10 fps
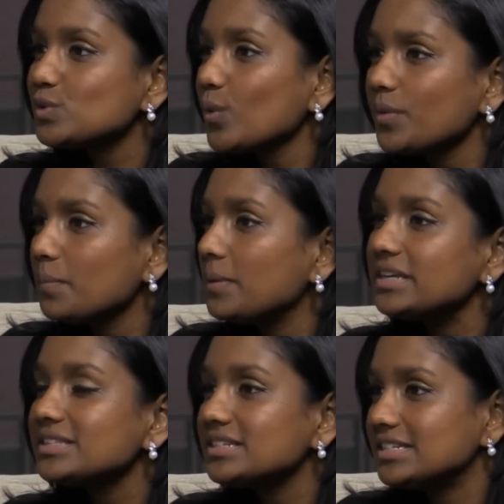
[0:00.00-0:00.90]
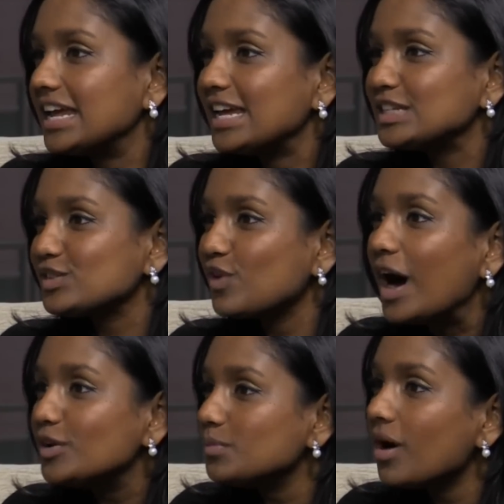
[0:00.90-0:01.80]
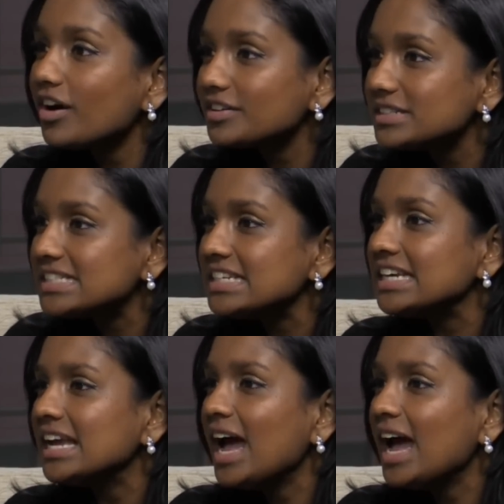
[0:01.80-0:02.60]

or the best mm. days for our democracy.